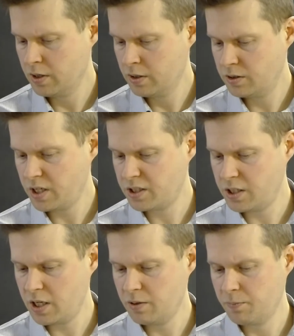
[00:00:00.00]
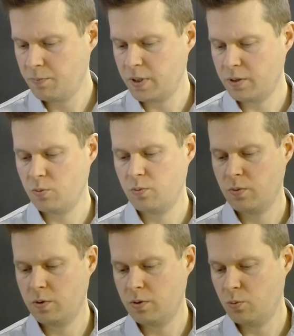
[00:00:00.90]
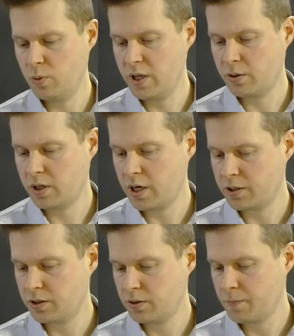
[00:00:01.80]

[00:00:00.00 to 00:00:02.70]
16, but we got